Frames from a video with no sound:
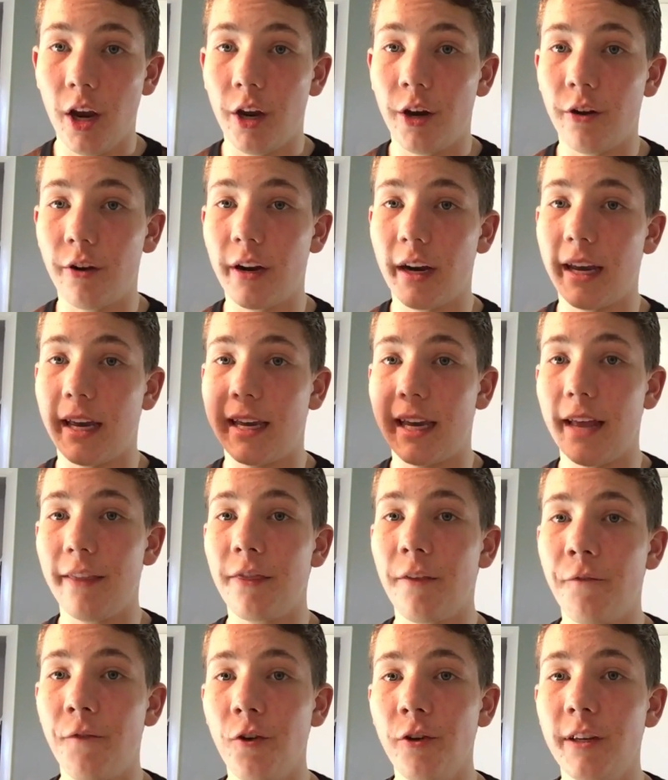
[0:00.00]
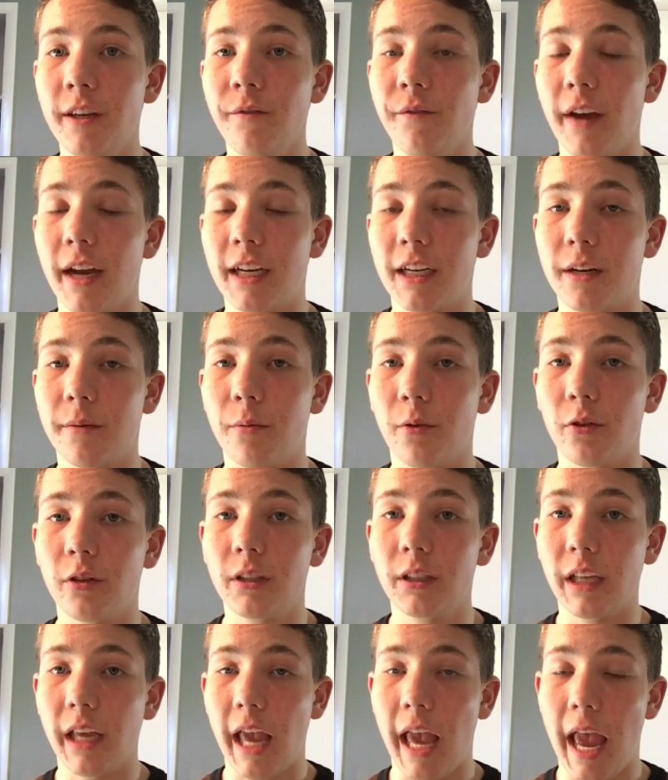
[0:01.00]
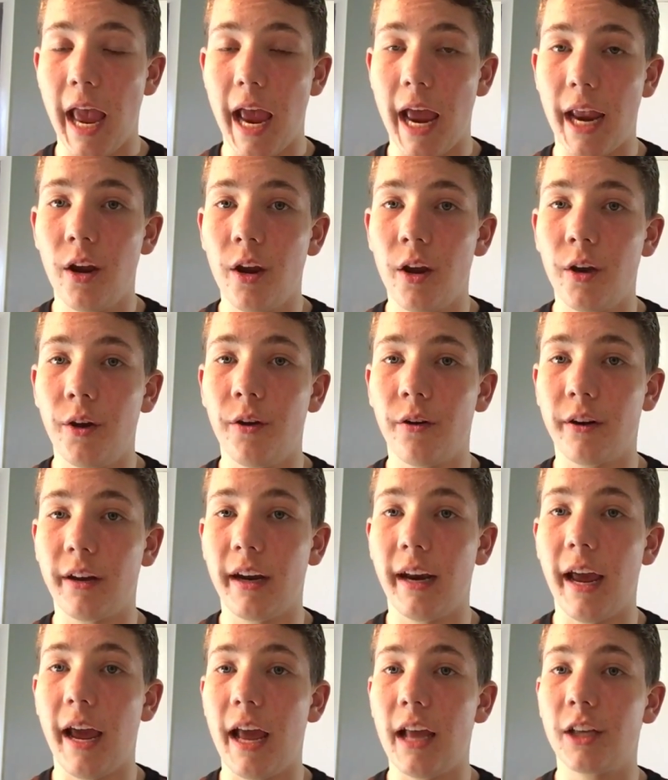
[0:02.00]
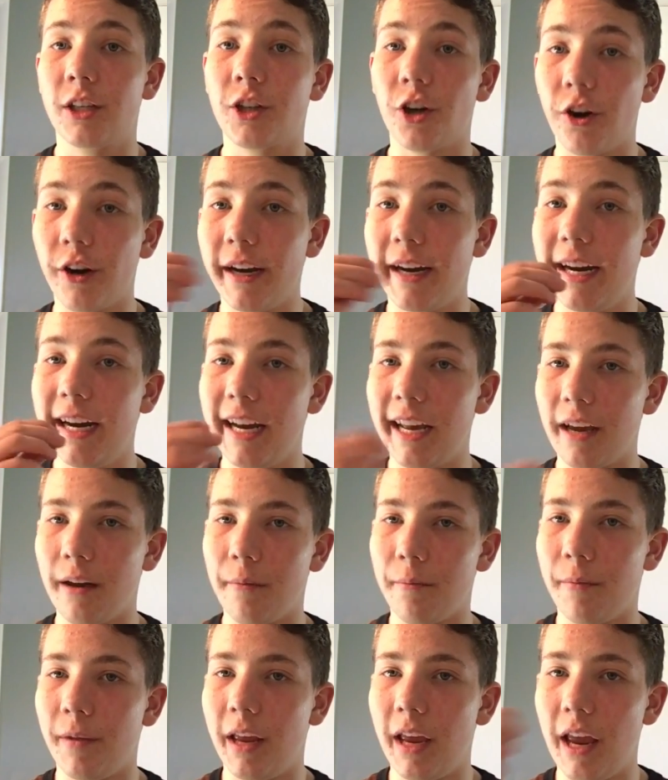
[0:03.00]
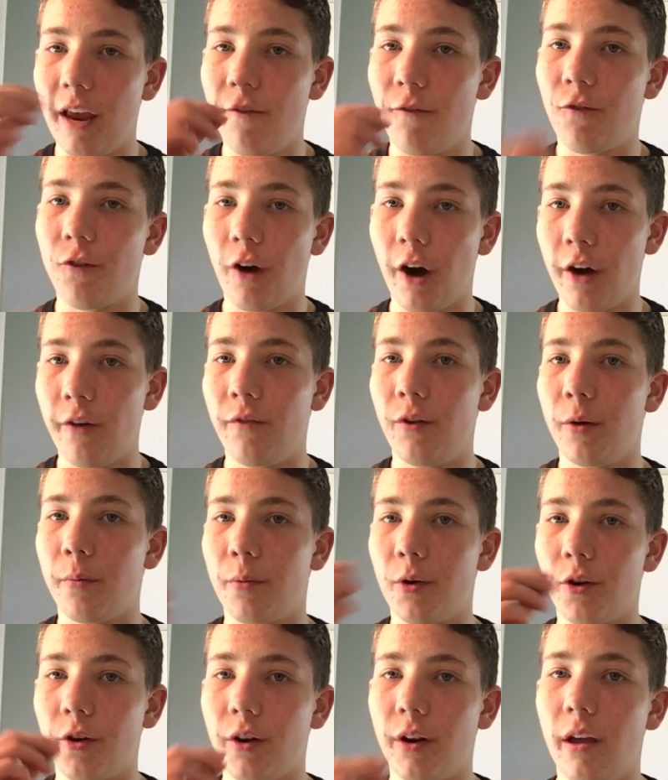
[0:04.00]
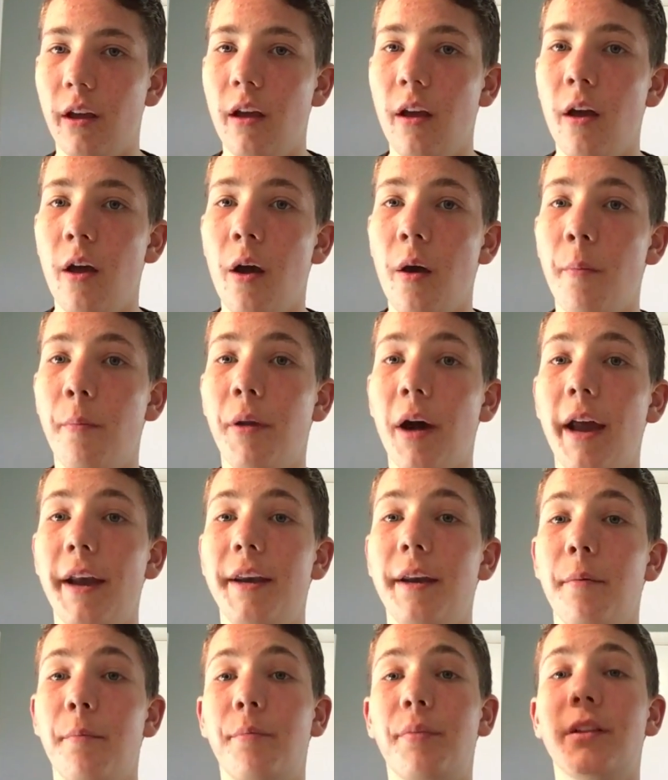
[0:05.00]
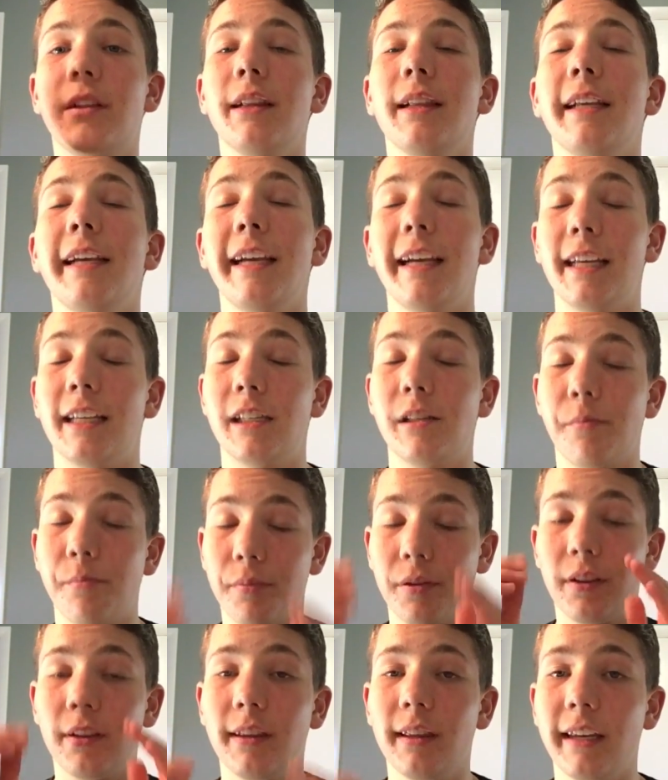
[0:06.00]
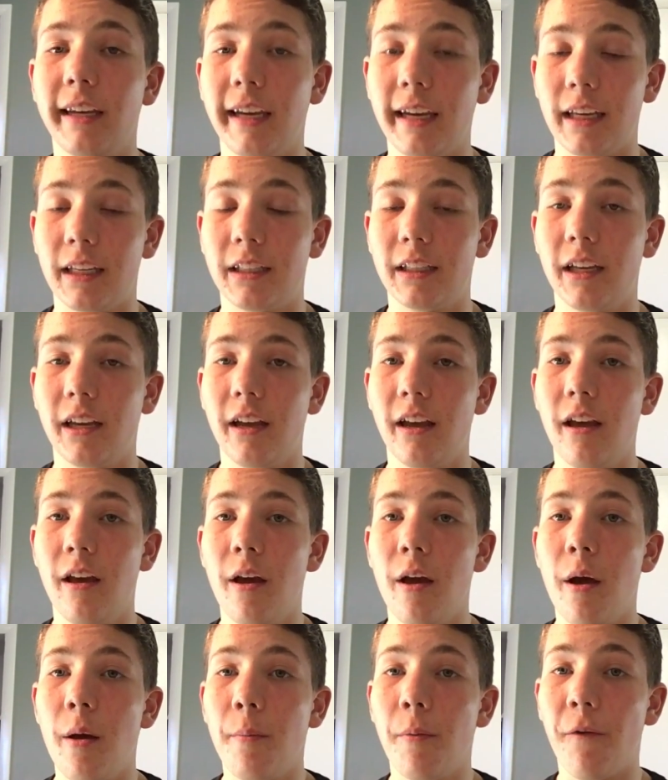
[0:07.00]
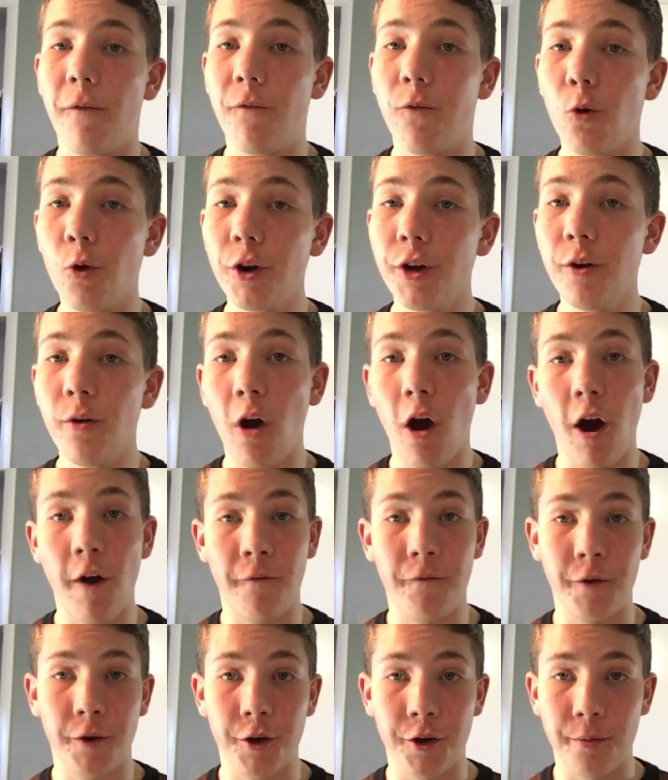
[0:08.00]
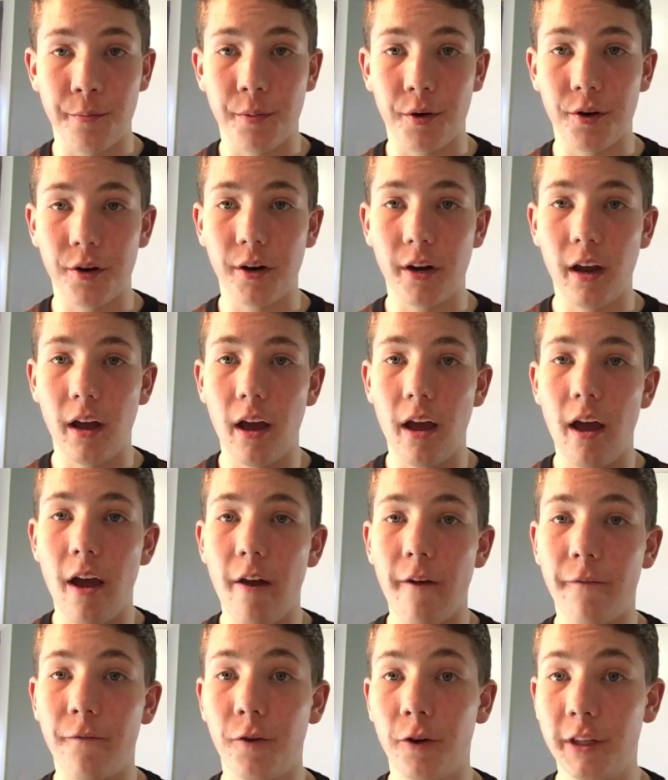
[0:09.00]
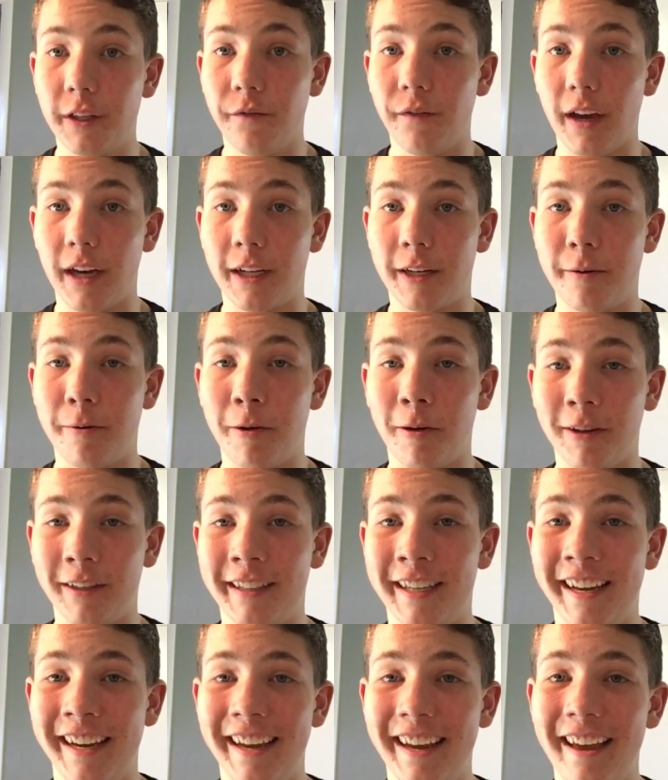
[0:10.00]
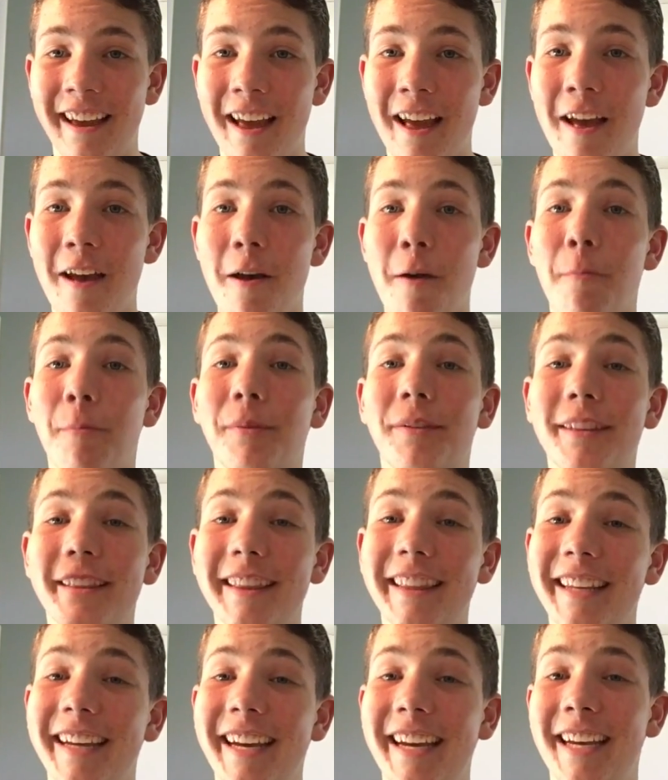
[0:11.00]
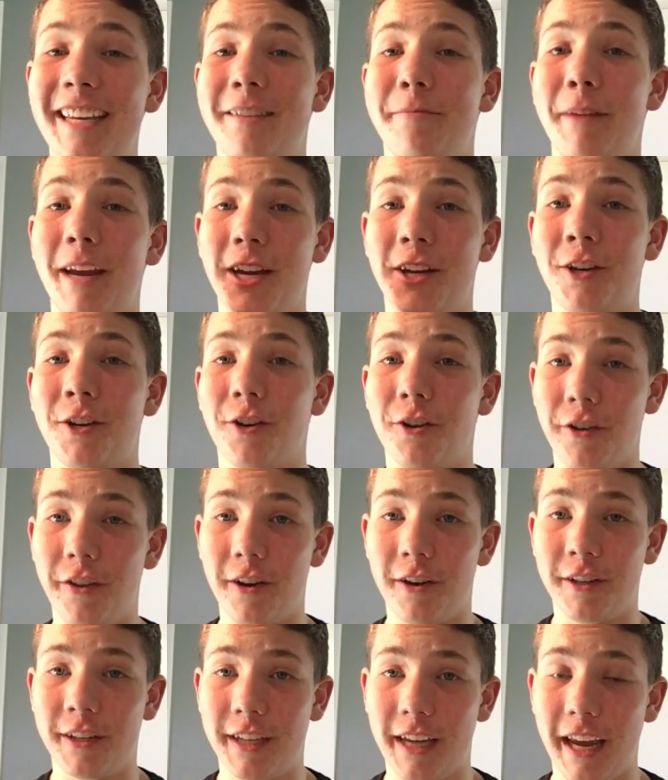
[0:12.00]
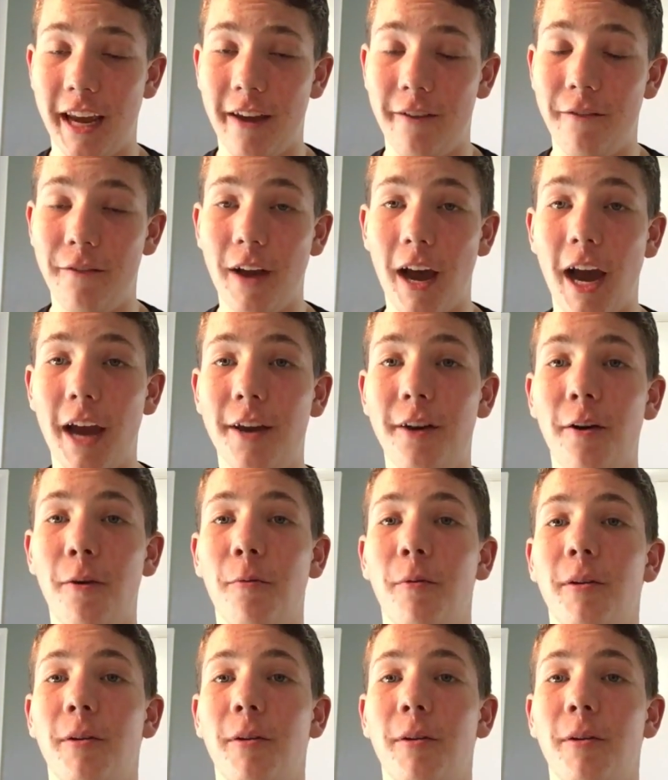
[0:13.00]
you're gonna get the fruits and vegetables and you're gonna start eating them in front of your bird. But please, please, before you offer your bird fruits and vegetables, please make sure they're safe. I don't